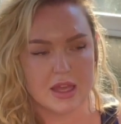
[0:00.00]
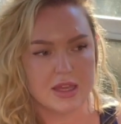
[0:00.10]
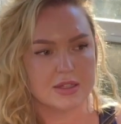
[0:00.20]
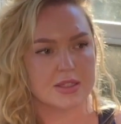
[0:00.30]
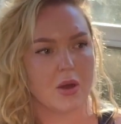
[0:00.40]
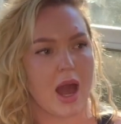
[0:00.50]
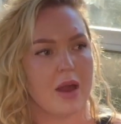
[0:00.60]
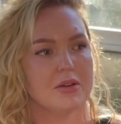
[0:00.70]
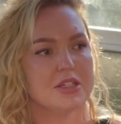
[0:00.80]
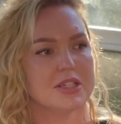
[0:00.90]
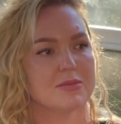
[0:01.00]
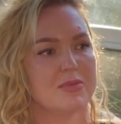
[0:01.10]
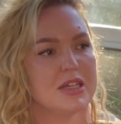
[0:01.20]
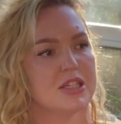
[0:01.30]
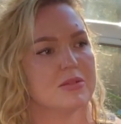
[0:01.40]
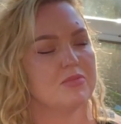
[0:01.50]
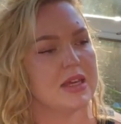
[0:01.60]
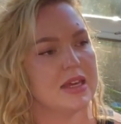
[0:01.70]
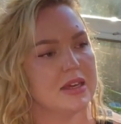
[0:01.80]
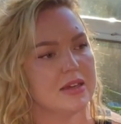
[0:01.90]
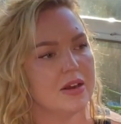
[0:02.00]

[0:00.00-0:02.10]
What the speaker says: So I would just be